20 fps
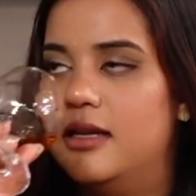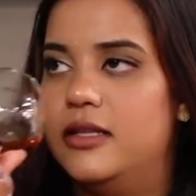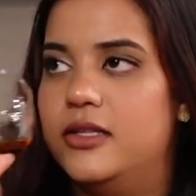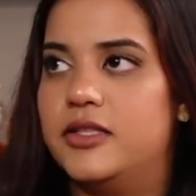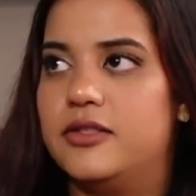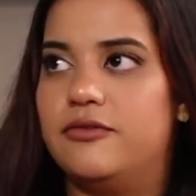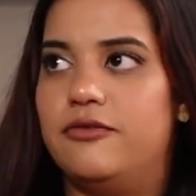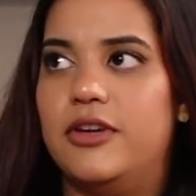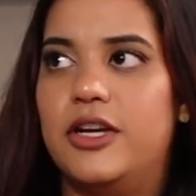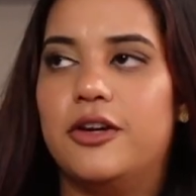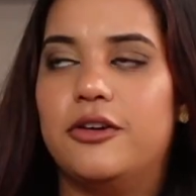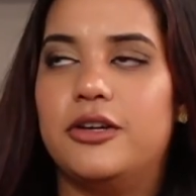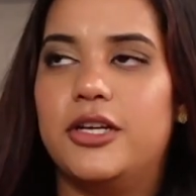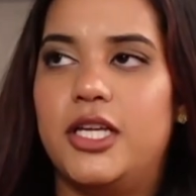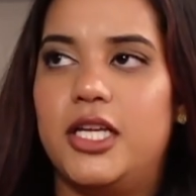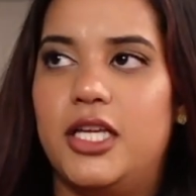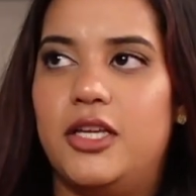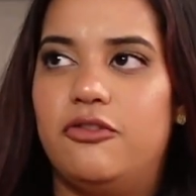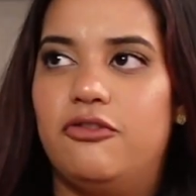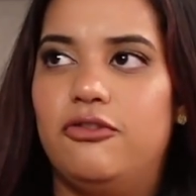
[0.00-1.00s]
It's
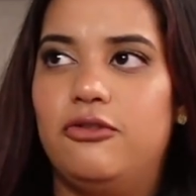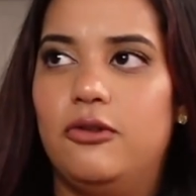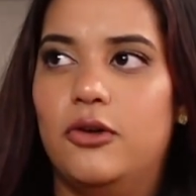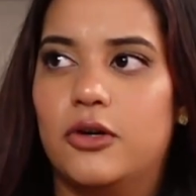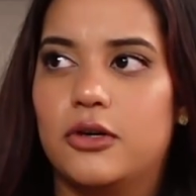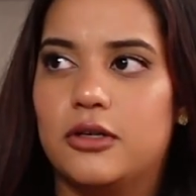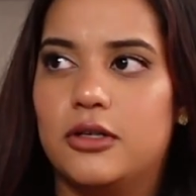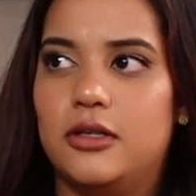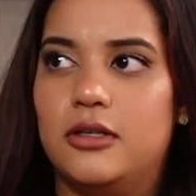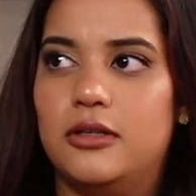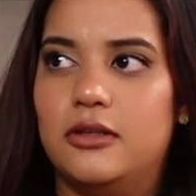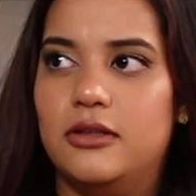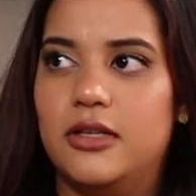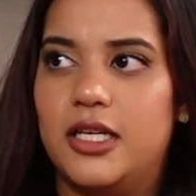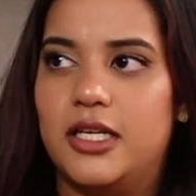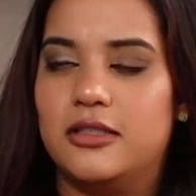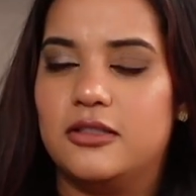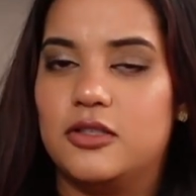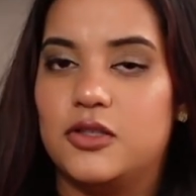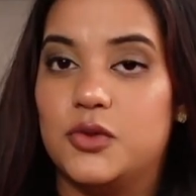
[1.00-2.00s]
very floral
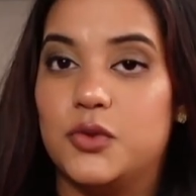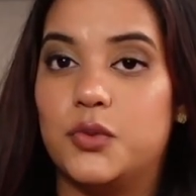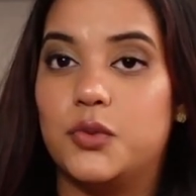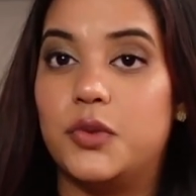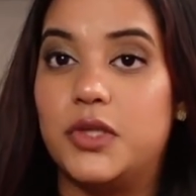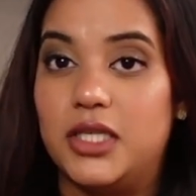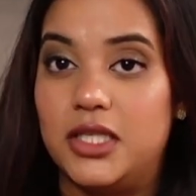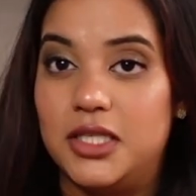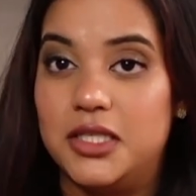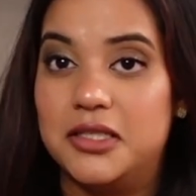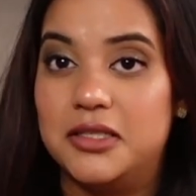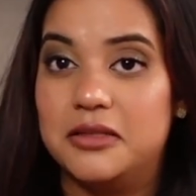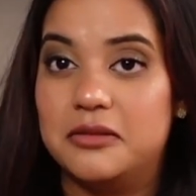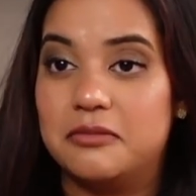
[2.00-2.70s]
and sweet.